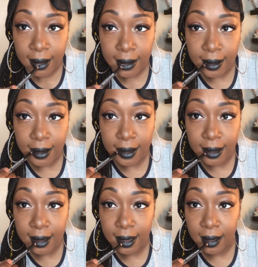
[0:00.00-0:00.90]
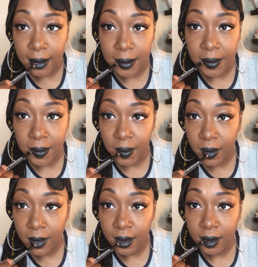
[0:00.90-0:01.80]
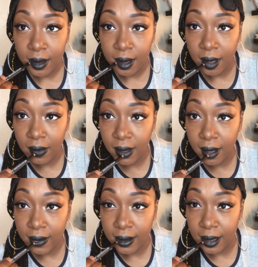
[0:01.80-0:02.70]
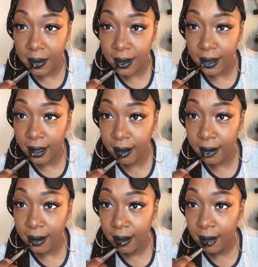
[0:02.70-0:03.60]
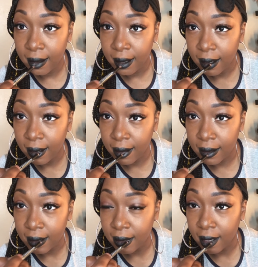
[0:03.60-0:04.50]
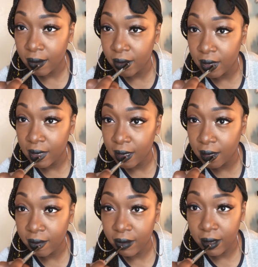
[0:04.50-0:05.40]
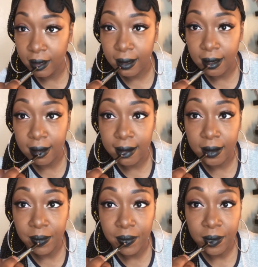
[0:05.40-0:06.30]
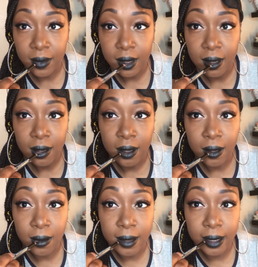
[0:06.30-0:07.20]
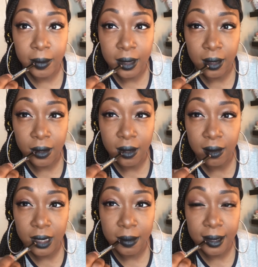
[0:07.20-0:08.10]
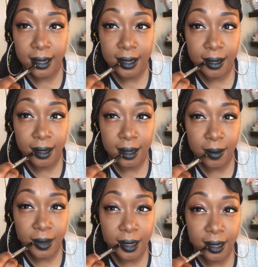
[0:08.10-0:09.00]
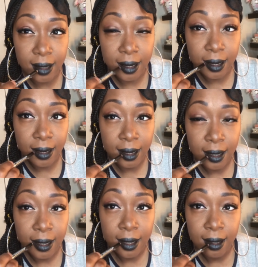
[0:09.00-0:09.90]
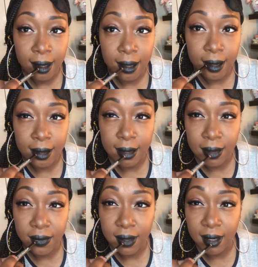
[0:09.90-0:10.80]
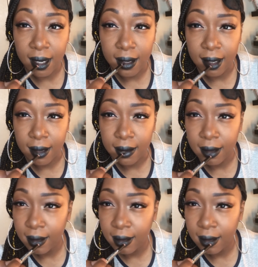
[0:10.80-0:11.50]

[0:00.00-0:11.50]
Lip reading: This is a tip. If you have a lipstick and it's not really covering your lip, go in with the corresponding lip liner and just fill that in.